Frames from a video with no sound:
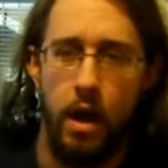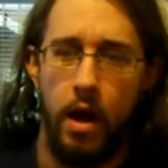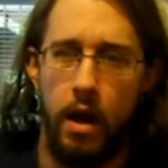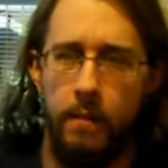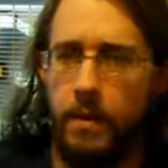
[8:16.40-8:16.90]

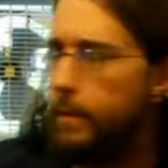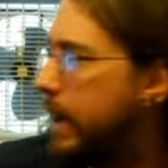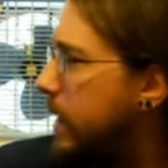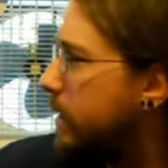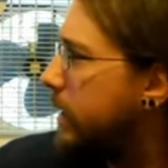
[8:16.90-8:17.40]
But
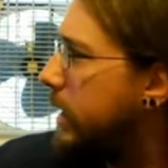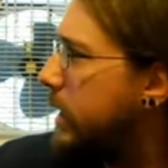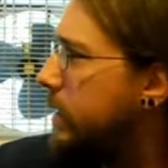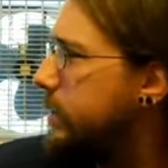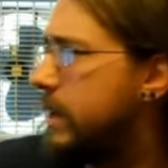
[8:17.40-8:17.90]
apparently
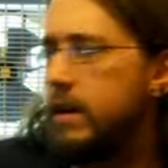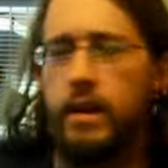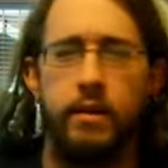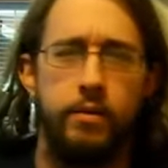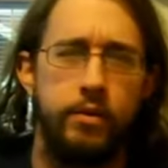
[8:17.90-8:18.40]
he's now
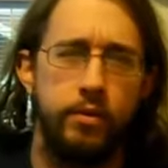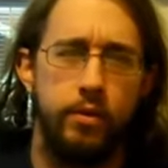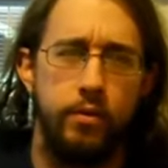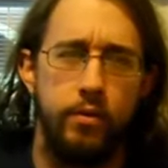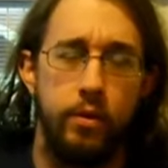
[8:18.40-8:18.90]
down
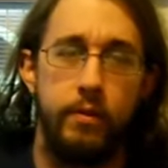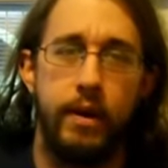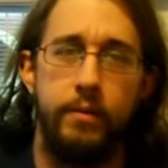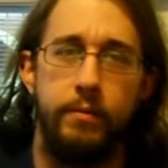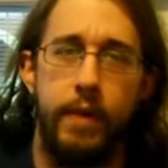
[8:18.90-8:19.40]
to, or
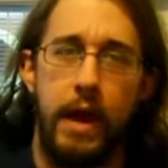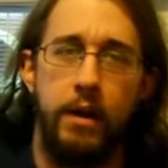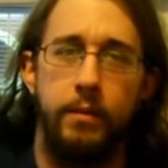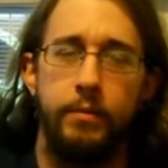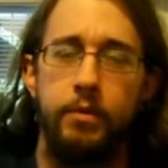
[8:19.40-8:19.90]
rather back
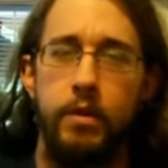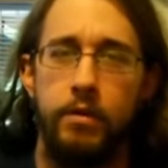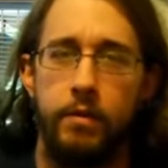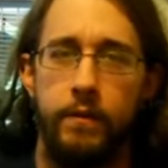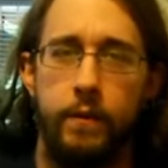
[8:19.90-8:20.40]
up to
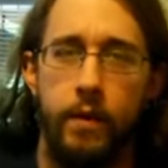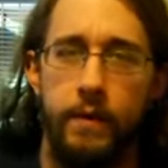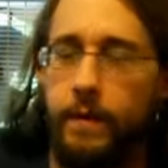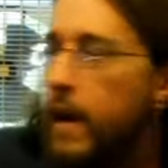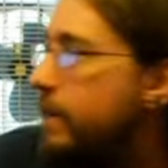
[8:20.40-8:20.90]

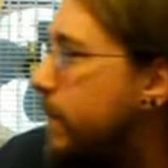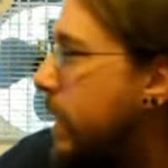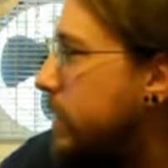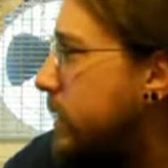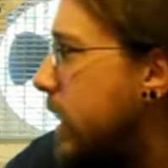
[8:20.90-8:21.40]
145
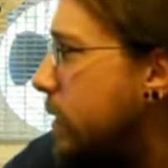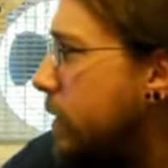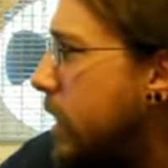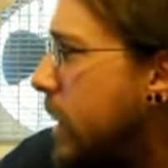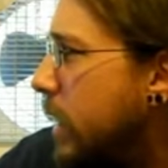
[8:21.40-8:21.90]
miles an
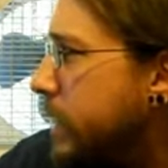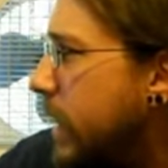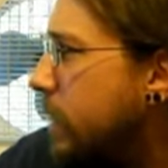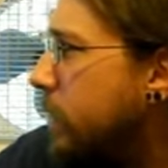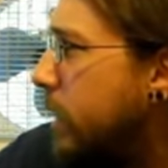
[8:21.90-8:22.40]
hour,
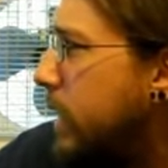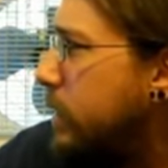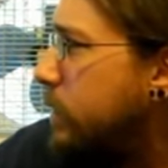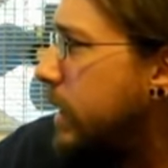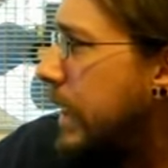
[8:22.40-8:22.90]
downgraded
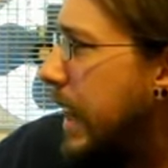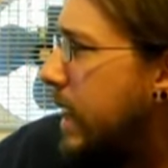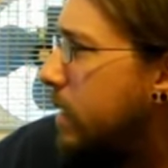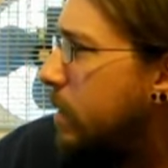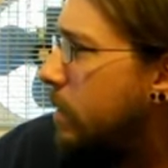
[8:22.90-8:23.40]
to a
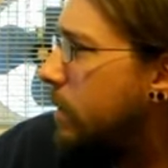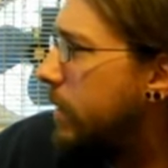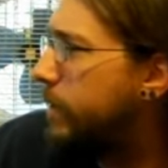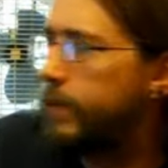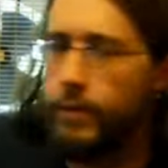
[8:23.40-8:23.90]
Category
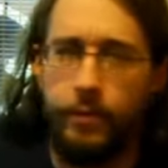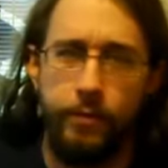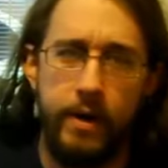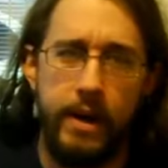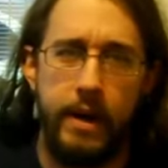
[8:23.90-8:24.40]

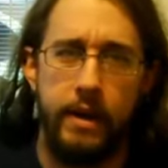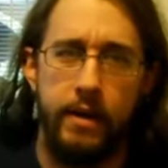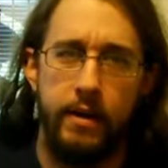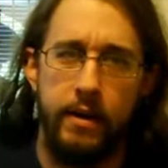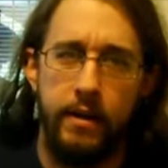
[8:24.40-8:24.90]
3.
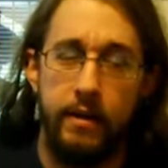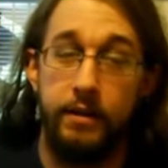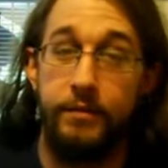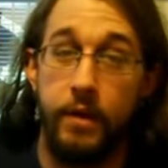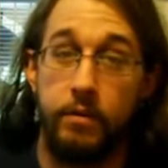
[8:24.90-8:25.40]
This
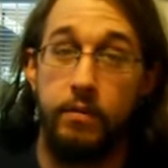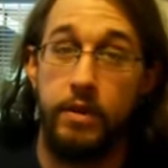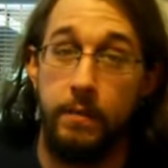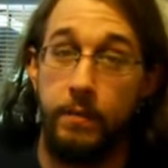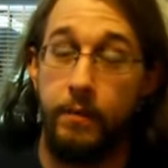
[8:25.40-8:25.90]
fucker was
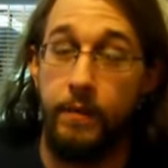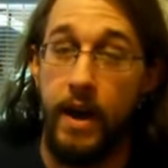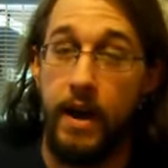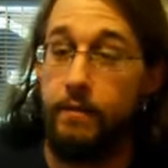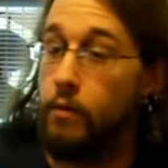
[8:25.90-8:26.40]
up to
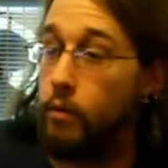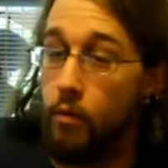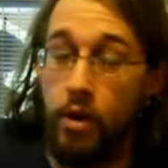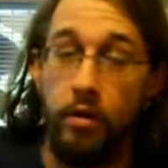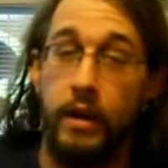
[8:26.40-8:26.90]
5
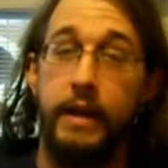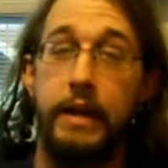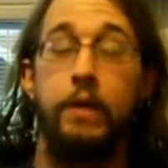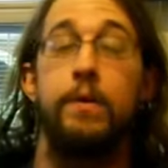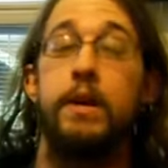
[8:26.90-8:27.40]
real light
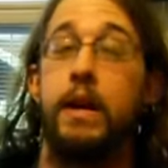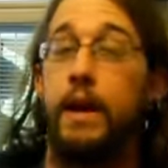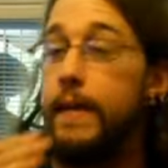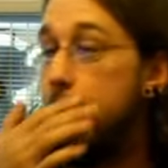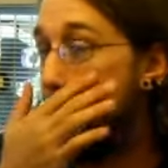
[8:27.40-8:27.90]
and quick,
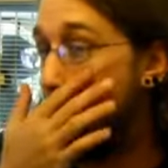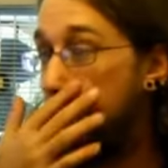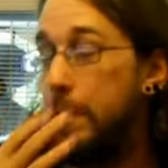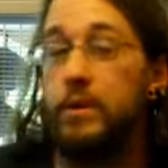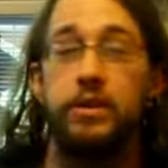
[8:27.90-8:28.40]
and then
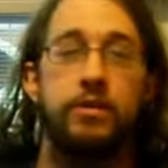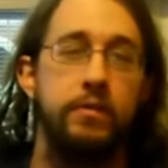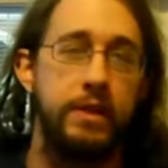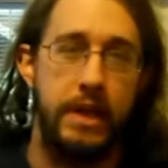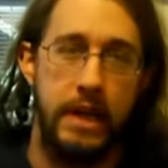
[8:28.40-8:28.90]
pretty much as soon
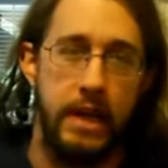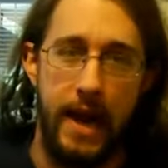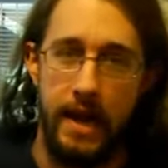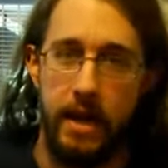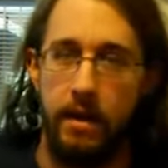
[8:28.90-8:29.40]
as he hit
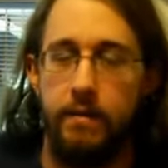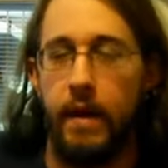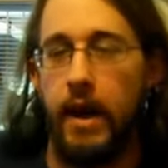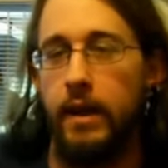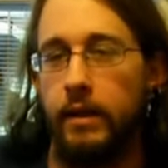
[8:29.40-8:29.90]
any kind of
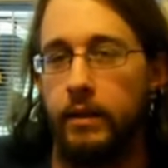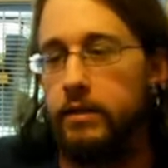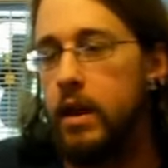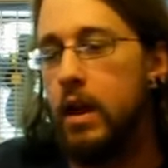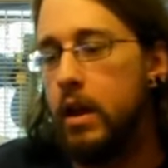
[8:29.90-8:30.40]
islands,
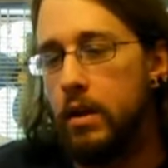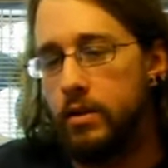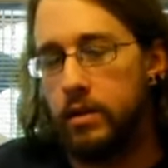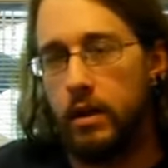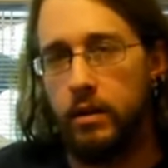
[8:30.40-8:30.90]

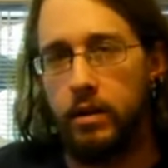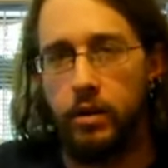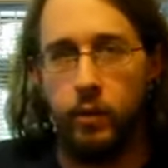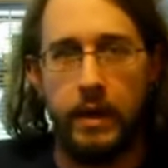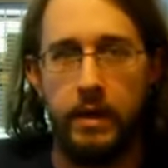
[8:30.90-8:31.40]
started to
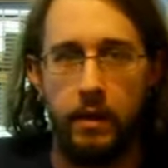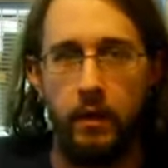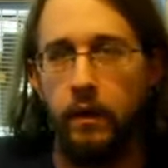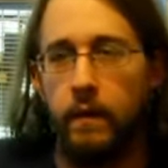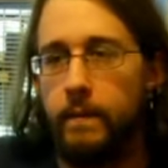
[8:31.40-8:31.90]

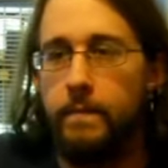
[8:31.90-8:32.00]
dwindle